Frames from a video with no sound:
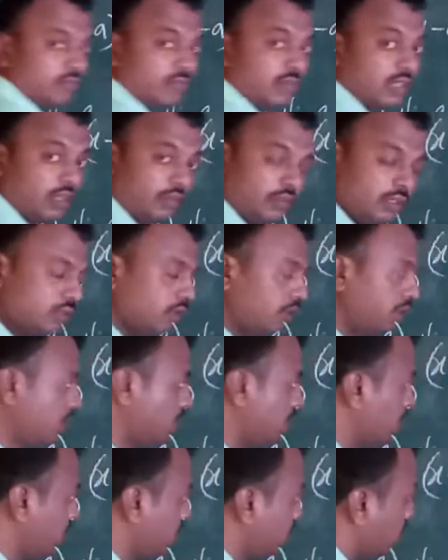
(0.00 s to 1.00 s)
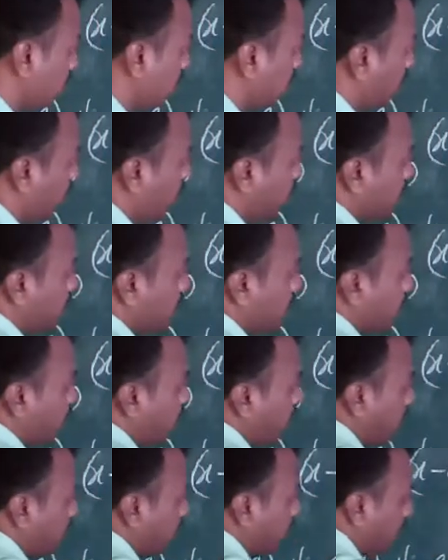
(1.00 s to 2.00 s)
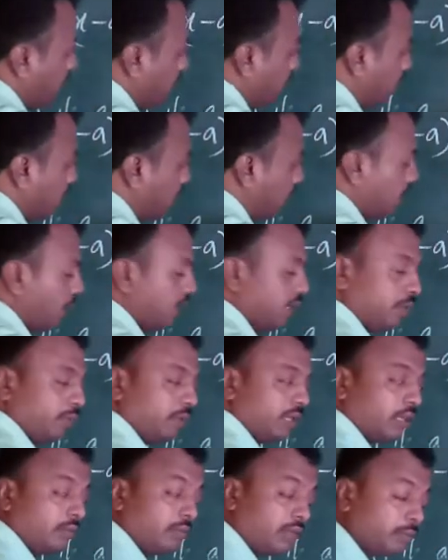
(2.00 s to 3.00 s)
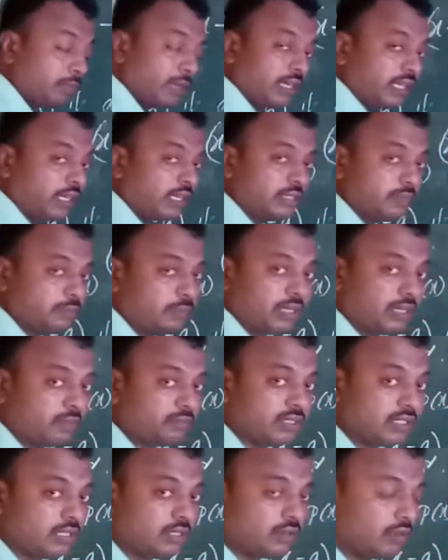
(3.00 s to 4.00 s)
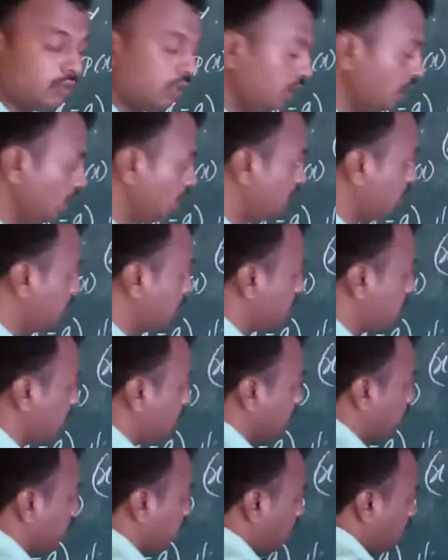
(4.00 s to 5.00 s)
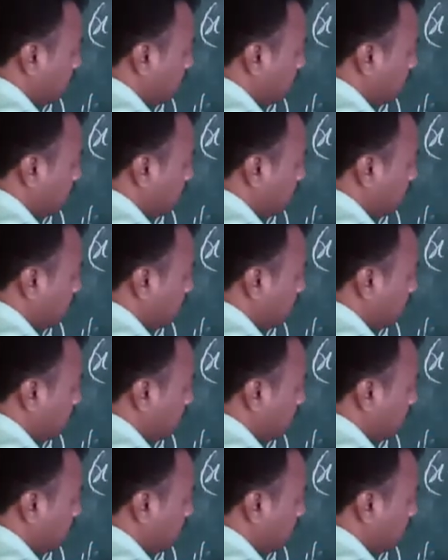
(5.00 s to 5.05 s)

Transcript: I will show it how it is divided, and it becomes remainder is become 0. You see here